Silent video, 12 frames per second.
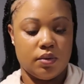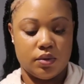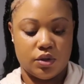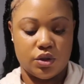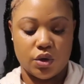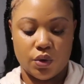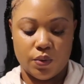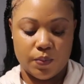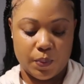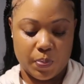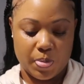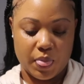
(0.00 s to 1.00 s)
So,
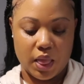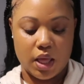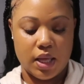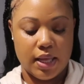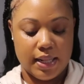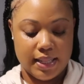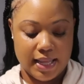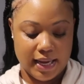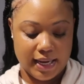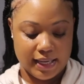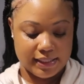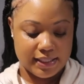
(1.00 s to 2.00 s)

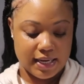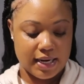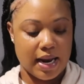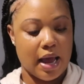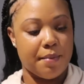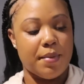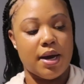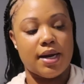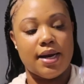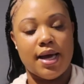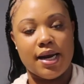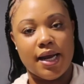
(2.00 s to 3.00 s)
like I said, I bought a
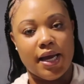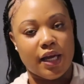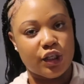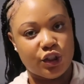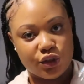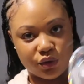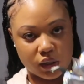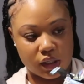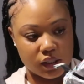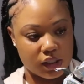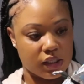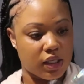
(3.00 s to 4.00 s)
lot of
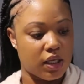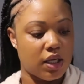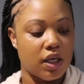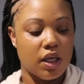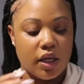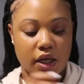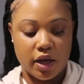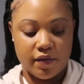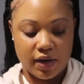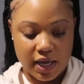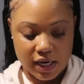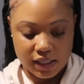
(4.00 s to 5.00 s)
extras of
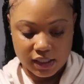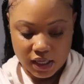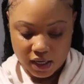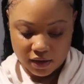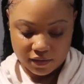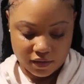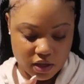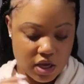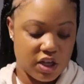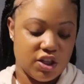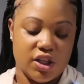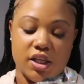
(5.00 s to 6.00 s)
a lot of
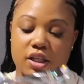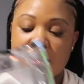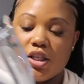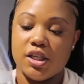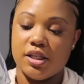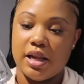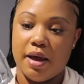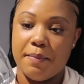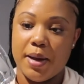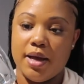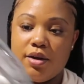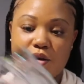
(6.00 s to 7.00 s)
stuff. So this is just like
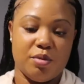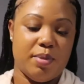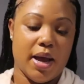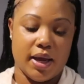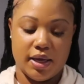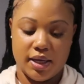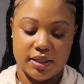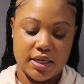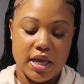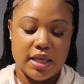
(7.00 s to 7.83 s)
by little packets.